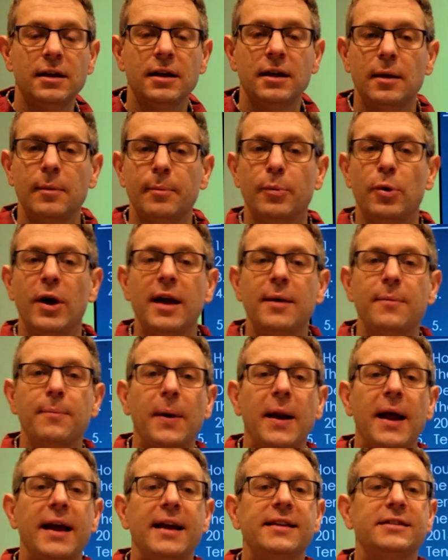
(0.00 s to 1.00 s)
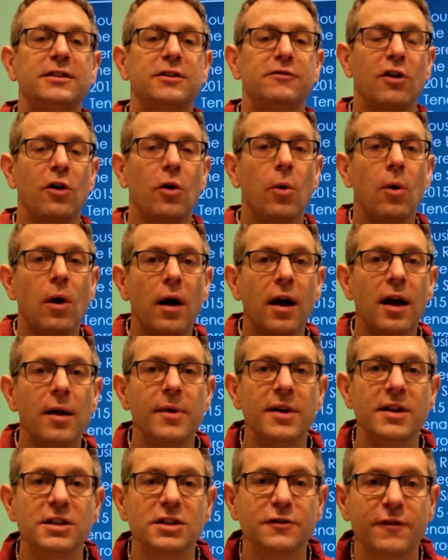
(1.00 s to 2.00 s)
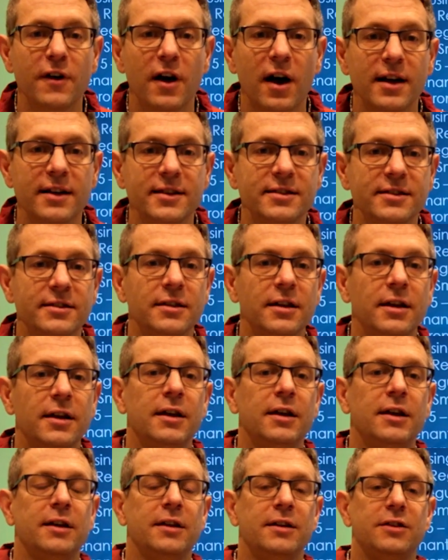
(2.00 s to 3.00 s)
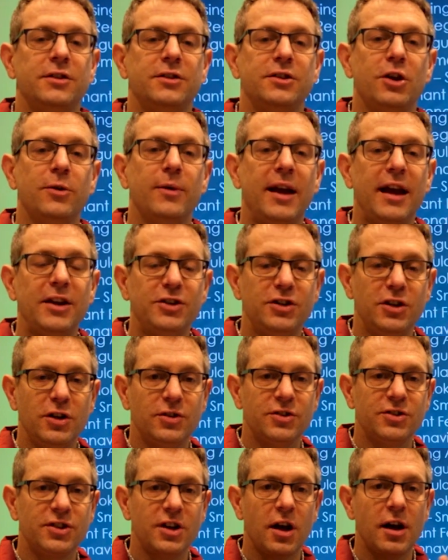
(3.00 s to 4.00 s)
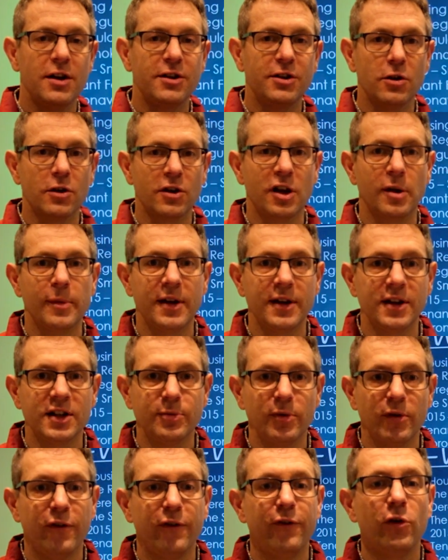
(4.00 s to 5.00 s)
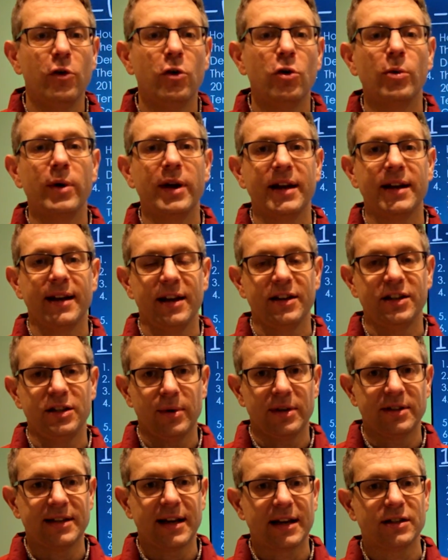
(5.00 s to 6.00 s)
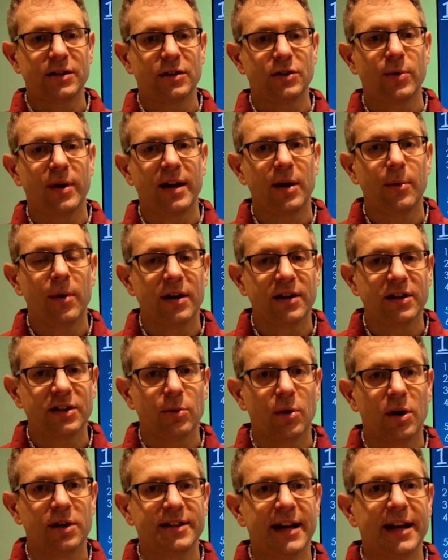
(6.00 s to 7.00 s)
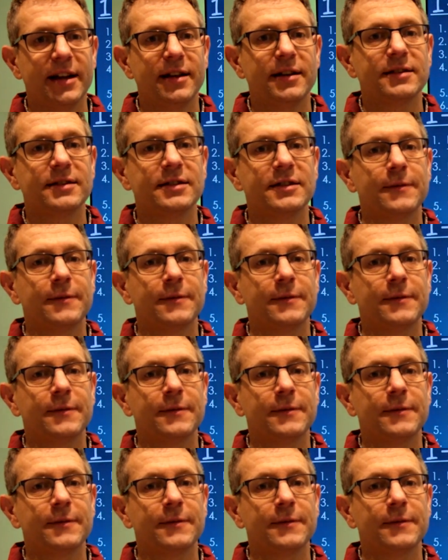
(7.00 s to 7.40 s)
put in place requirements for us to issue certain documents before we can issue a Section 21 to our tenants.